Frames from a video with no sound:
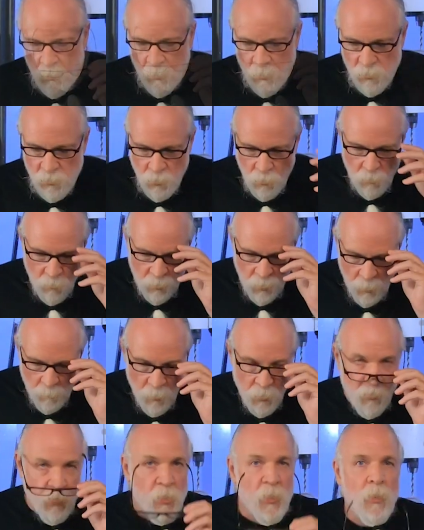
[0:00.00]
So
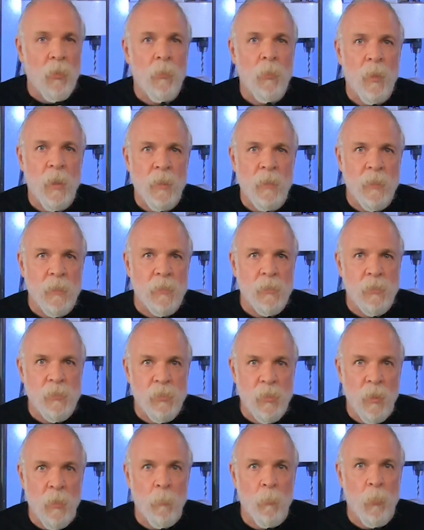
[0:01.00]
number 2, and this is
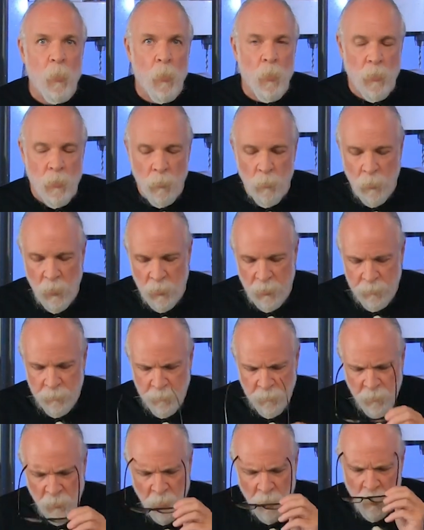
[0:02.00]
the important one,
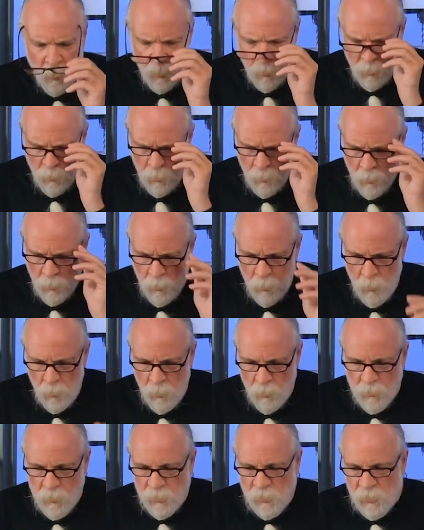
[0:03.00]

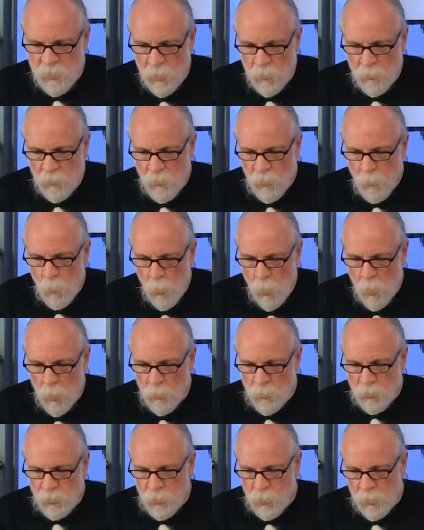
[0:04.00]
the cylinder
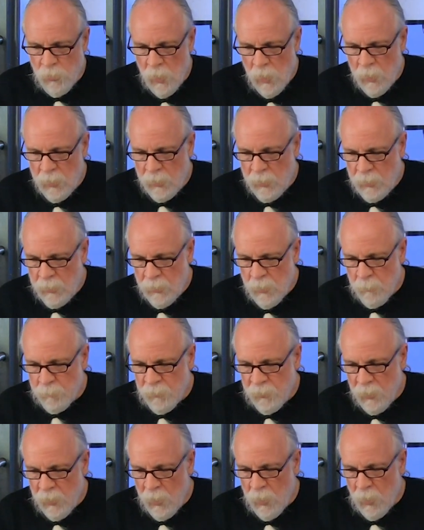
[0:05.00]
walls should not heat up the